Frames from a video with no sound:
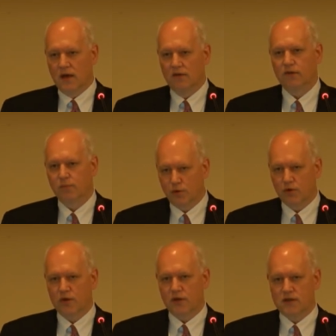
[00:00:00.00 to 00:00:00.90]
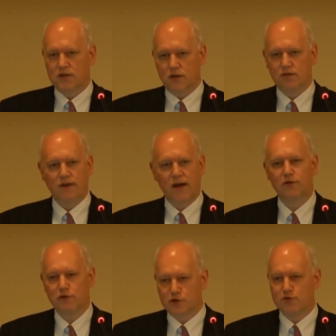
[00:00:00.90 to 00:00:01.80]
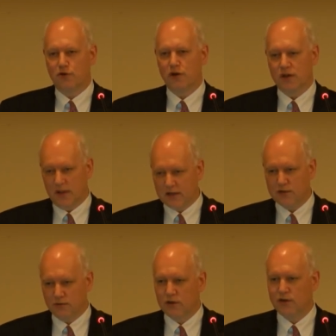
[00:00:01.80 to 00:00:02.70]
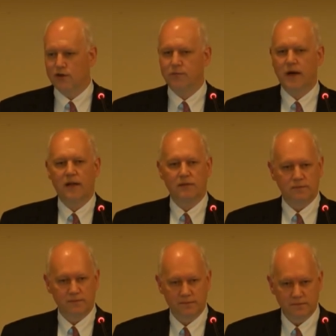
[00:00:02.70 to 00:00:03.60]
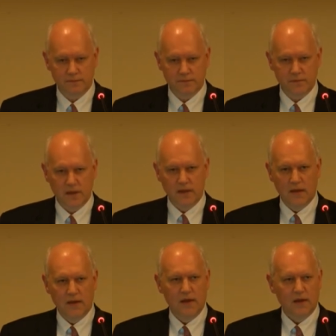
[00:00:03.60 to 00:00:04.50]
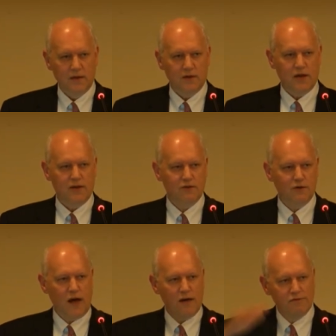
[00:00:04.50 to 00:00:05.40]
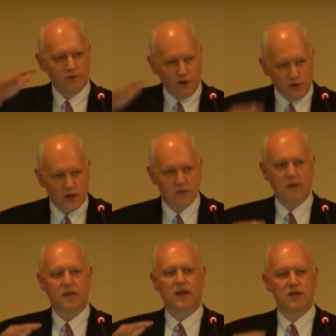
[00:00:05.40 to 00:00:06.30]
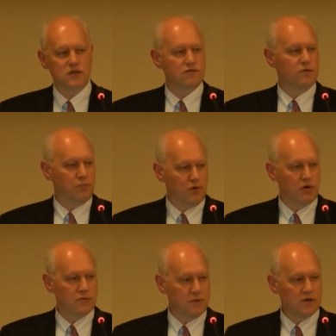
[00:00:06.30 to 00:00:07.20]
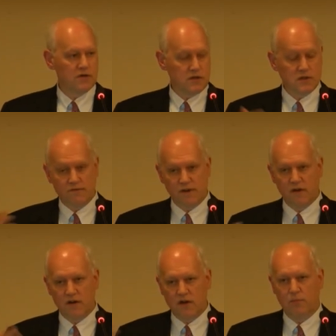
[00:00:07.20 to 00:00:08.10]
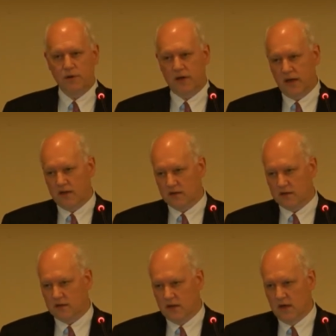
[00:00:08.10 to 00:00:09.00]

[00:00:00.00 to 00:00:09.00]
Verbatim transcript: if the board is not value destroying that's already not bad okay so have low expectations for boards because it's a very complicated